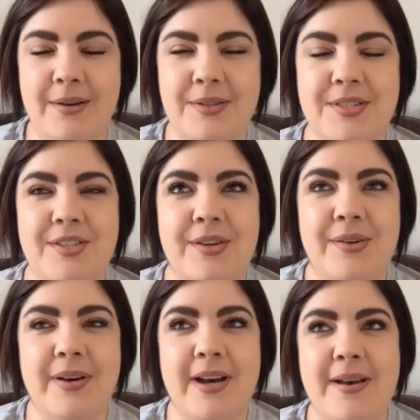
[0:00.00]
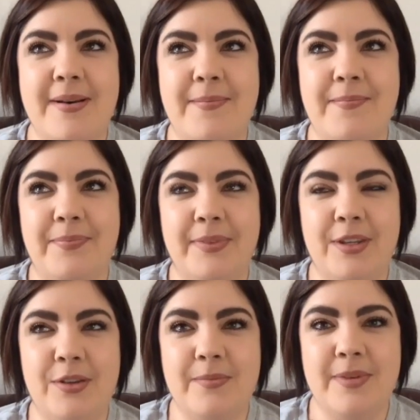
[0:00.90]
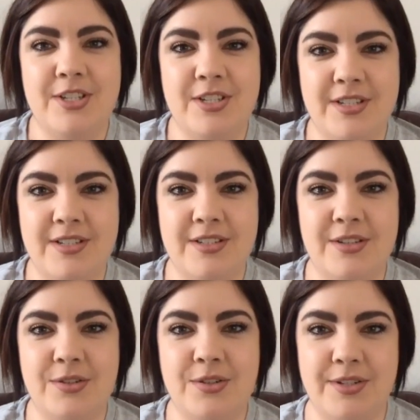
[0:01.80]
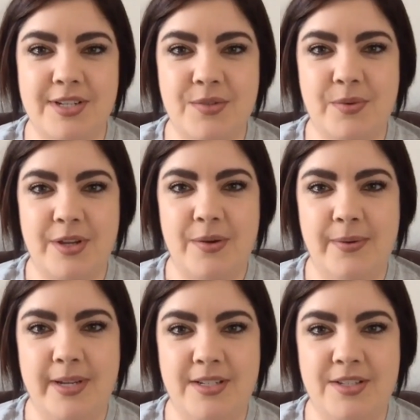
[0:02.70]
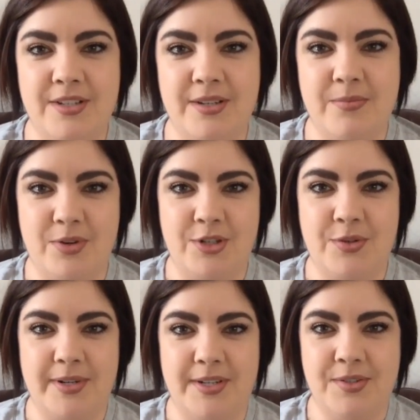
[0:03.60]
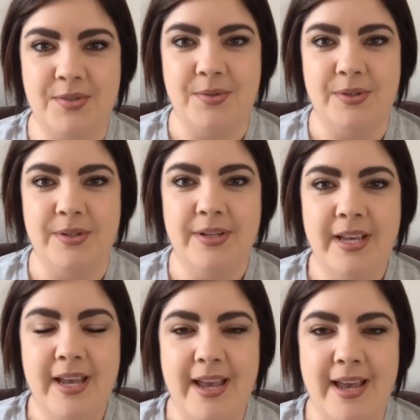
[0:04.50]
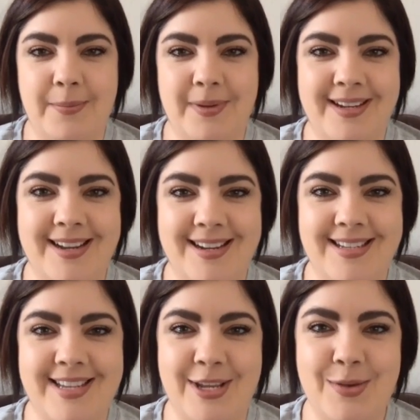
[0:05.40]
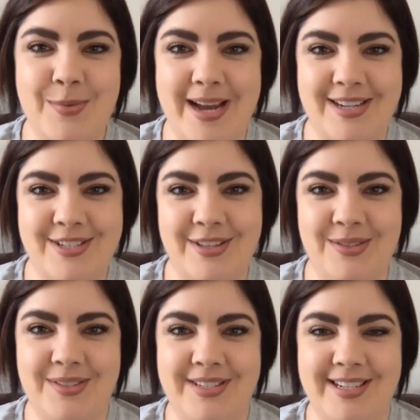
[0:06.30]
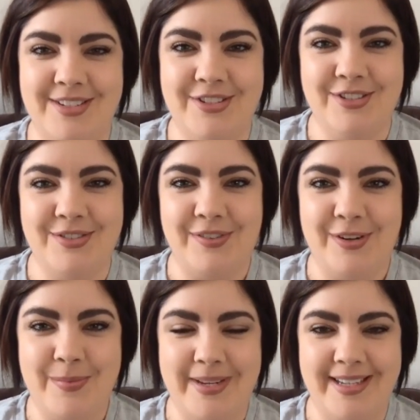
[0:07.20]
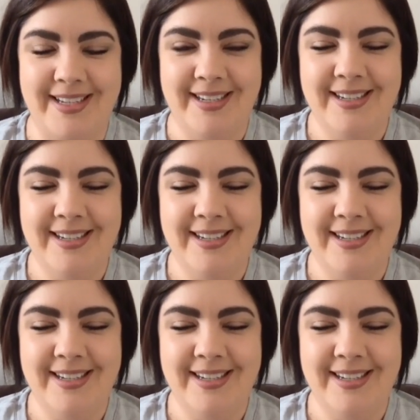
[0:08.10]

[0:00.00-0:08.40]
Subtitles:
So you told us where you went to mortuary school, and I'm going to kind of take you back to those days just for a minute.